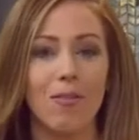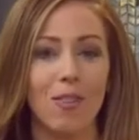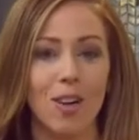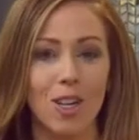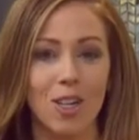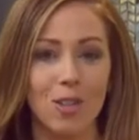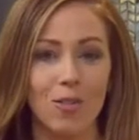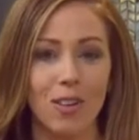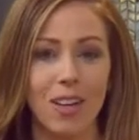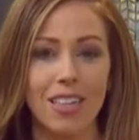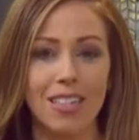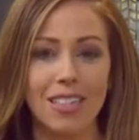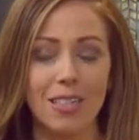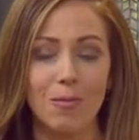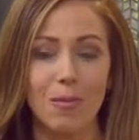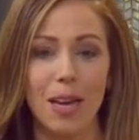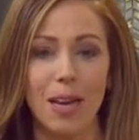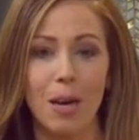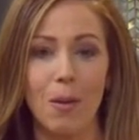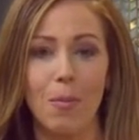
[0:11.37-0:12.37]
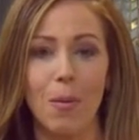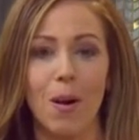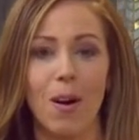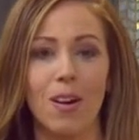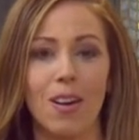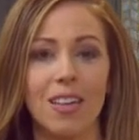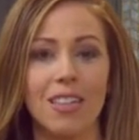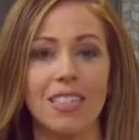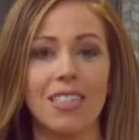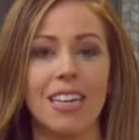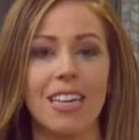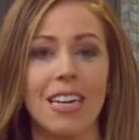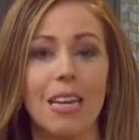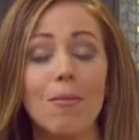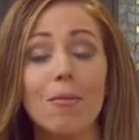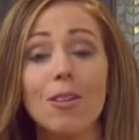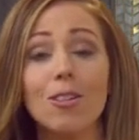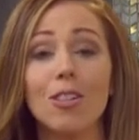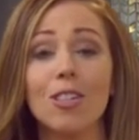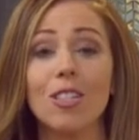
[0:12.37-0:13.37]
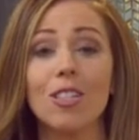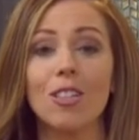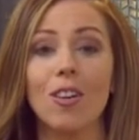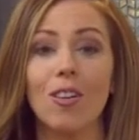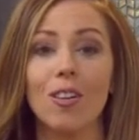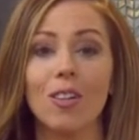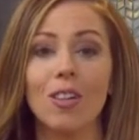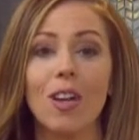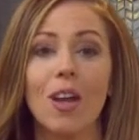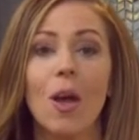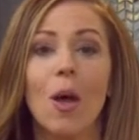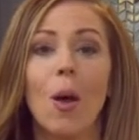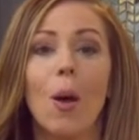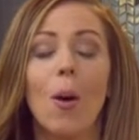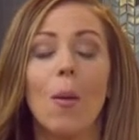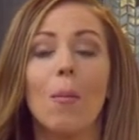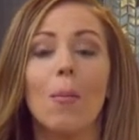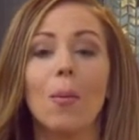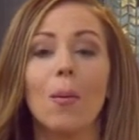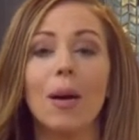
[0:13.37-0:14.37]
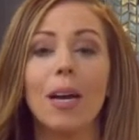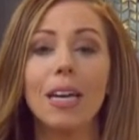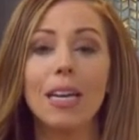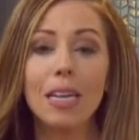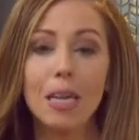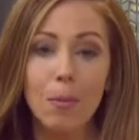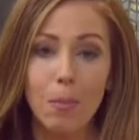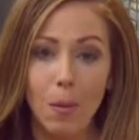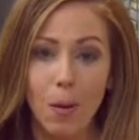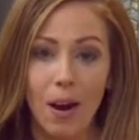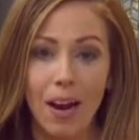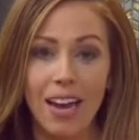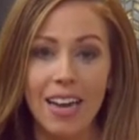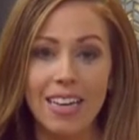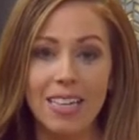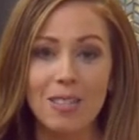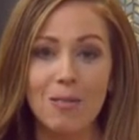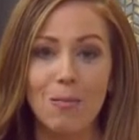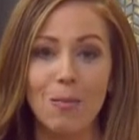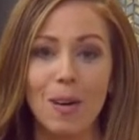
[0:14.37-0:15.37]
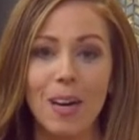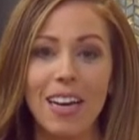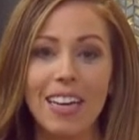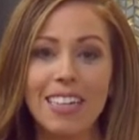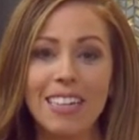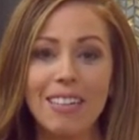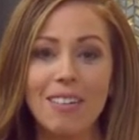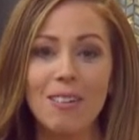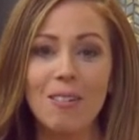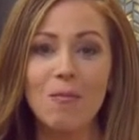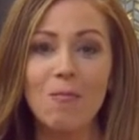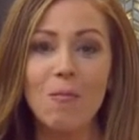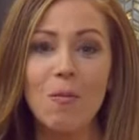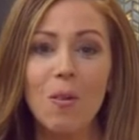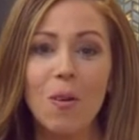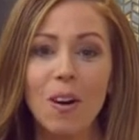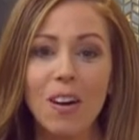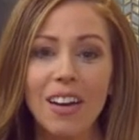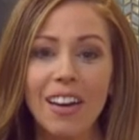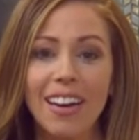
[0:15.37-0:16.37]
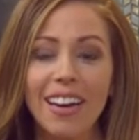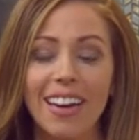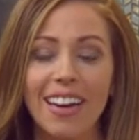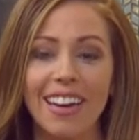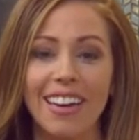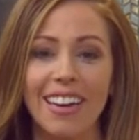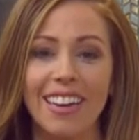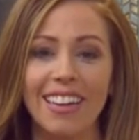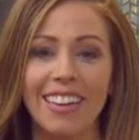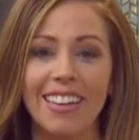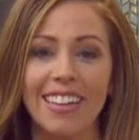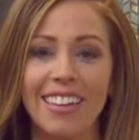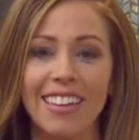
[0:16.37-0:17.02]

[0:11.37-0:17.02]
a fresh face is makeup artist and image consultant, Brandy Price. Brandy, good morning.